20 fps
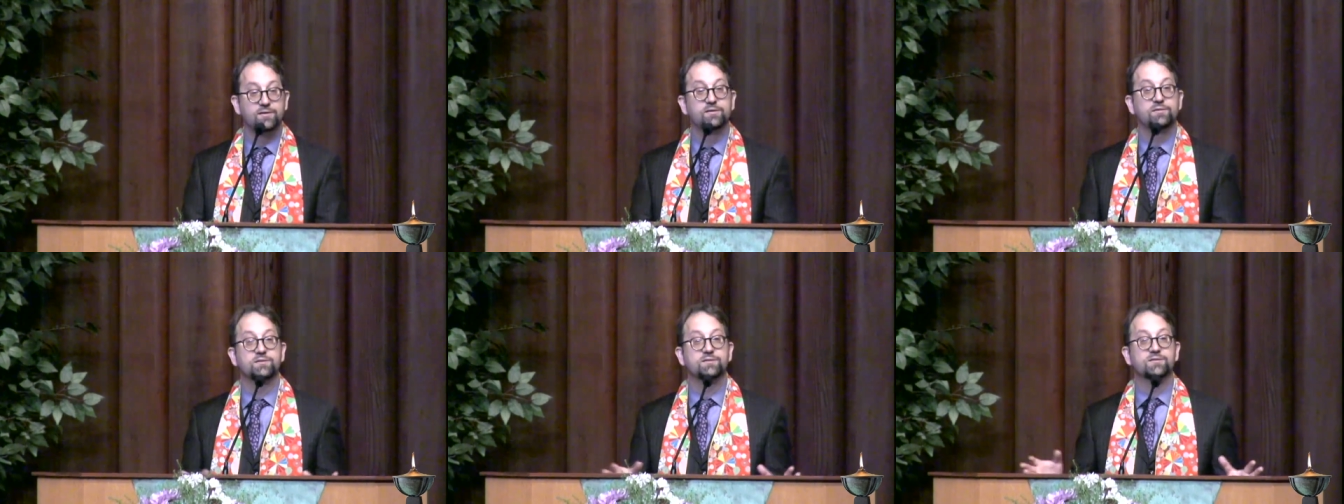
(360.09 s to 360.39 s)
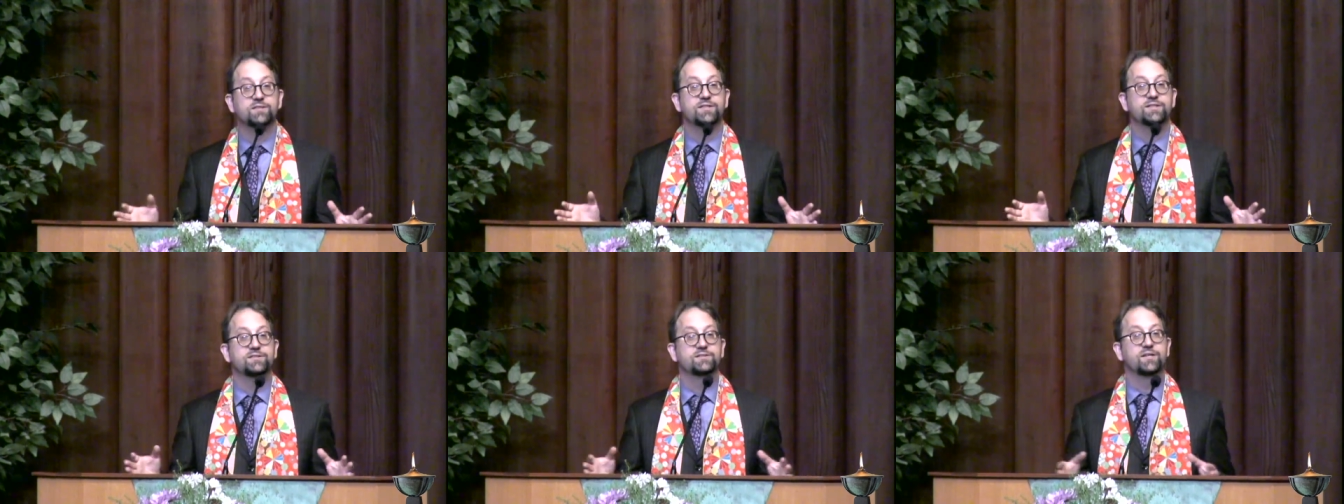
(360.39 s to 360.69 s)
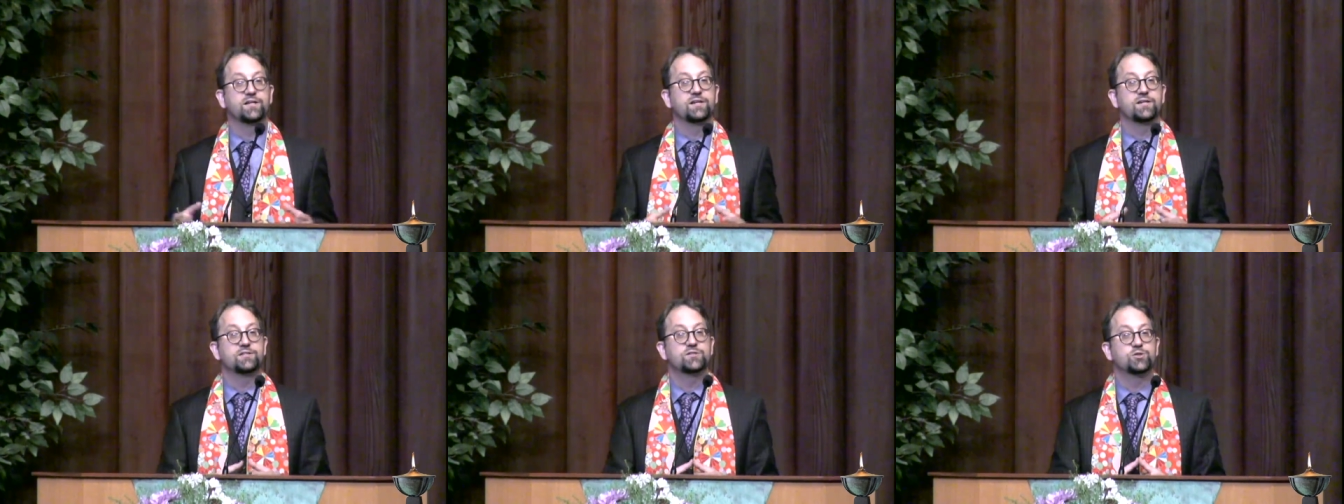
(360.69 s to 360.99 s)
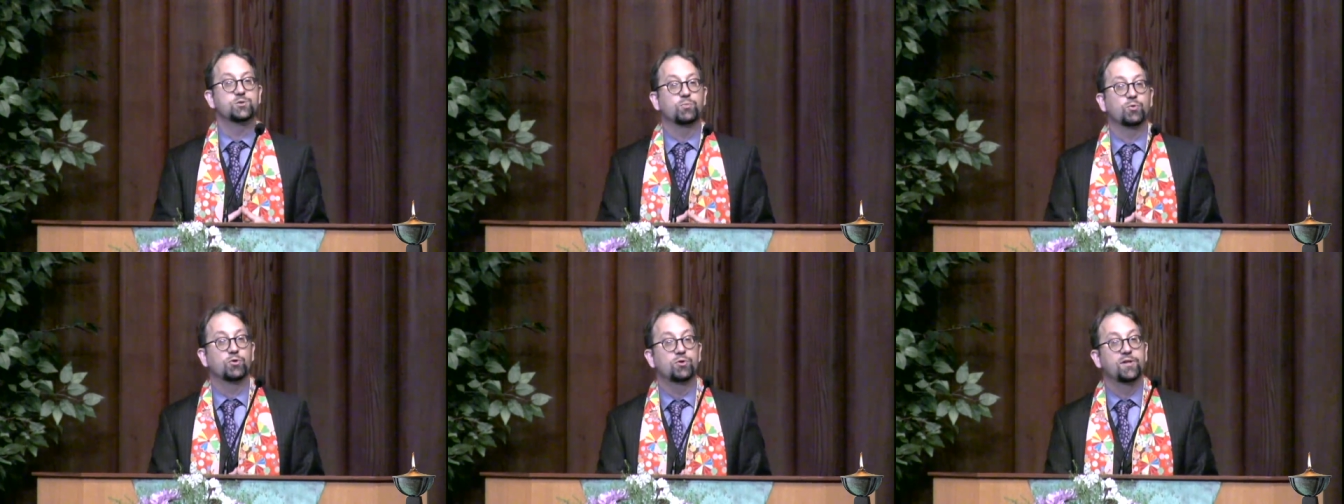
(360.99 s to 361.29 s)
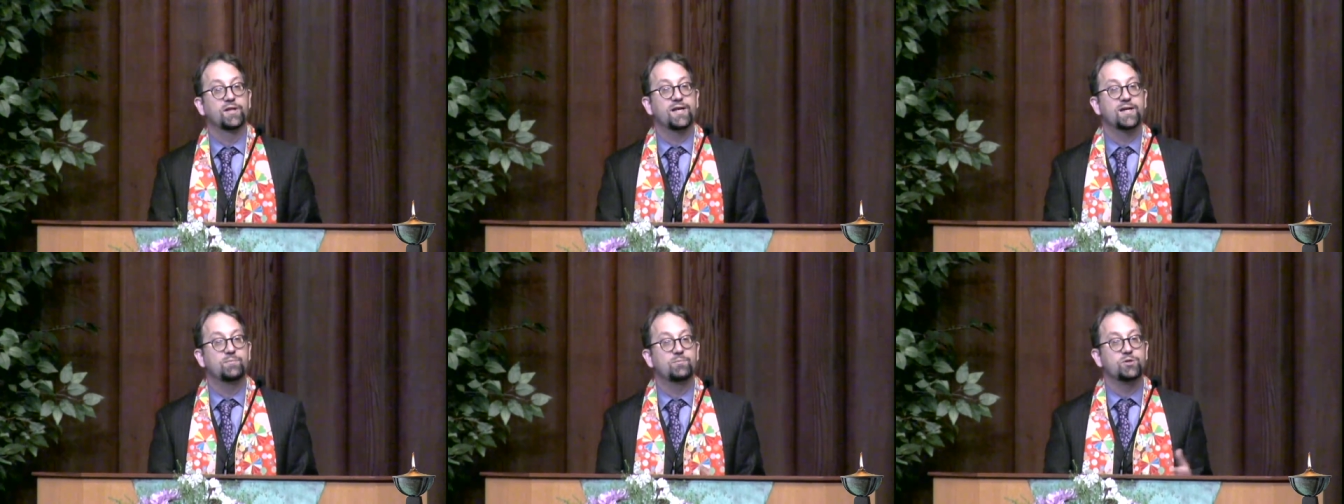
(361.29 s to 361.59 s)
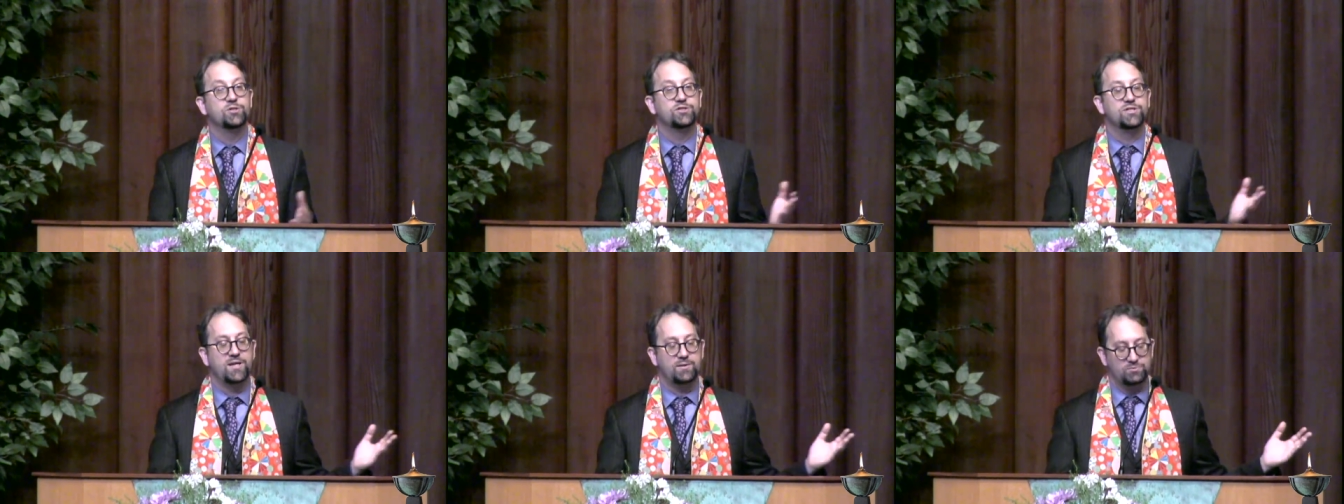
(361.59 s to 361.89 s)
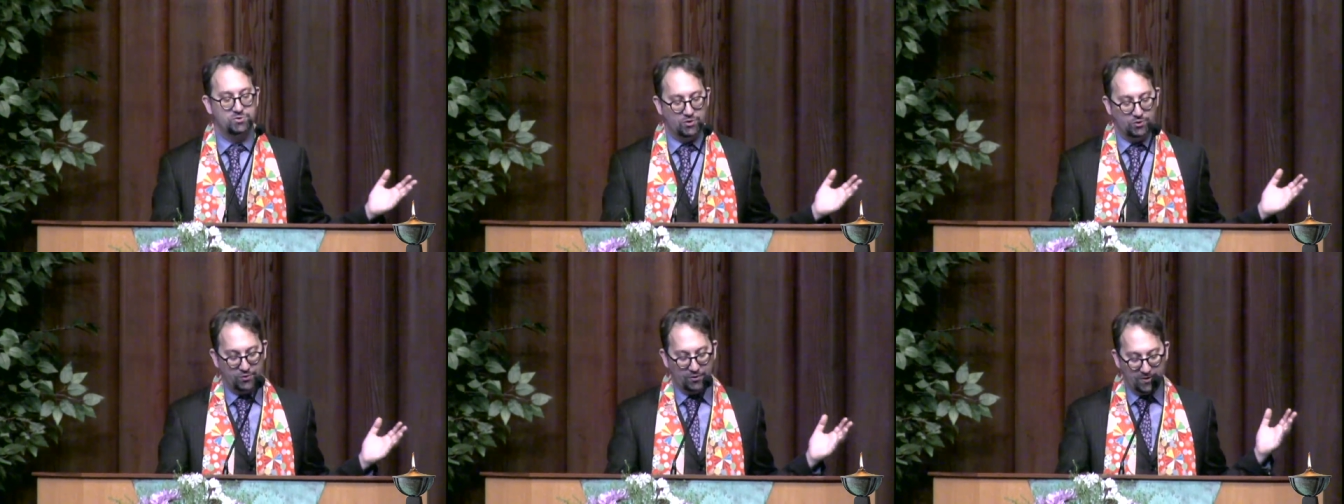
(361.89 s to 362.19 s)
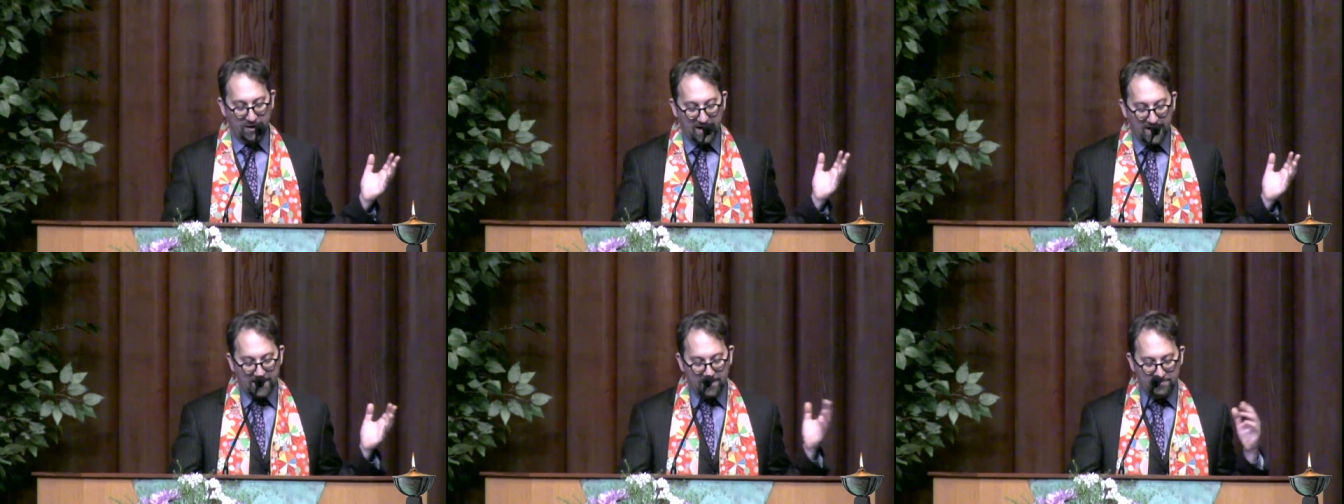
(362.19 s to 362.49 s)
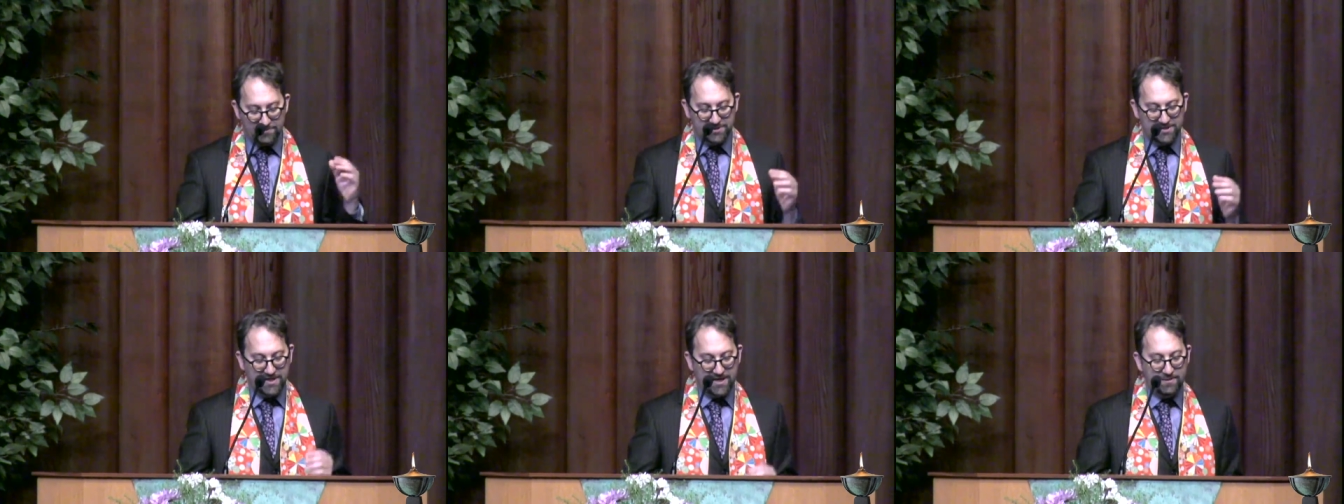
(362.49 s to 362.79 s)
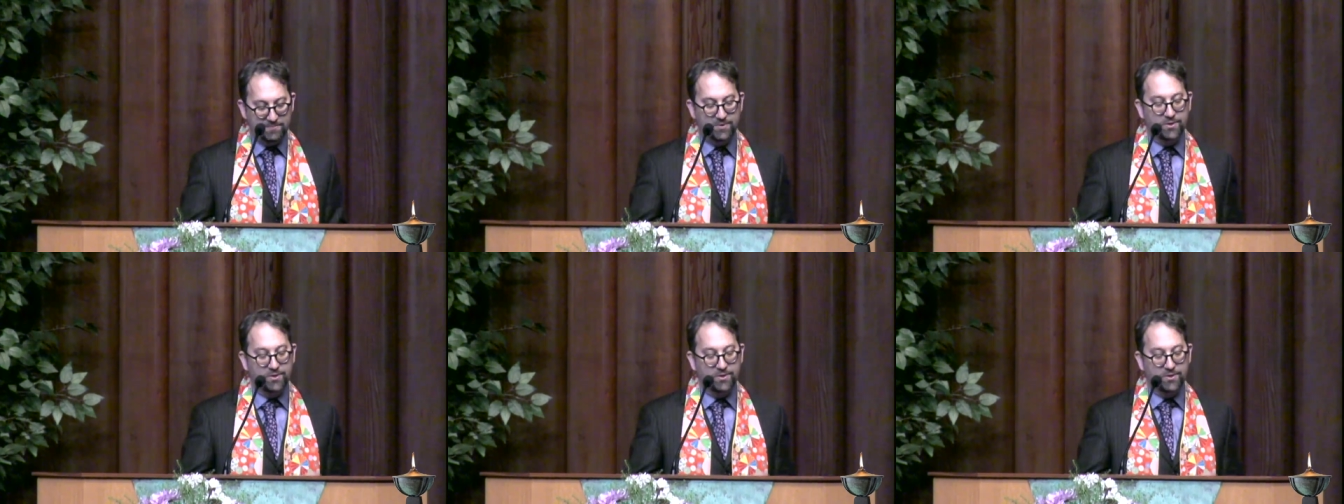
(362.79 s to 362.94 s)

This leads us to proclaim what James Luther Adams named